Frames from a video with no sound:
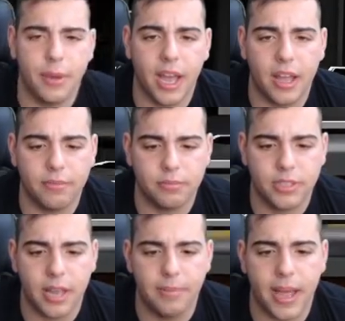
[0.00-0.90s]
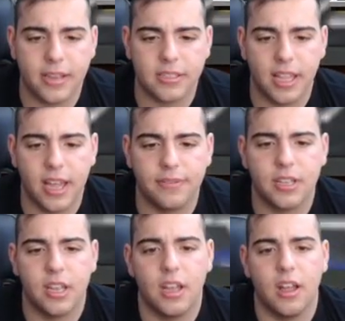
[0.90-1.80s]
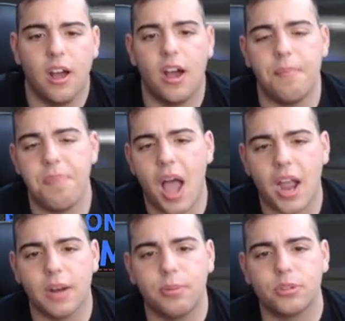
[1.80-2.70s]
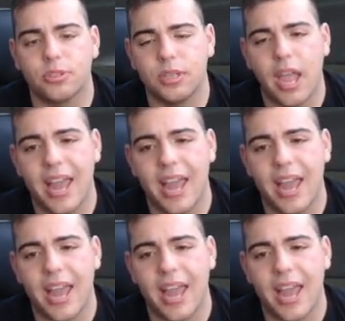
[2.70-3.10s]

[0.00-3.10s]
We got 10 packs left. I'm not going to pull something,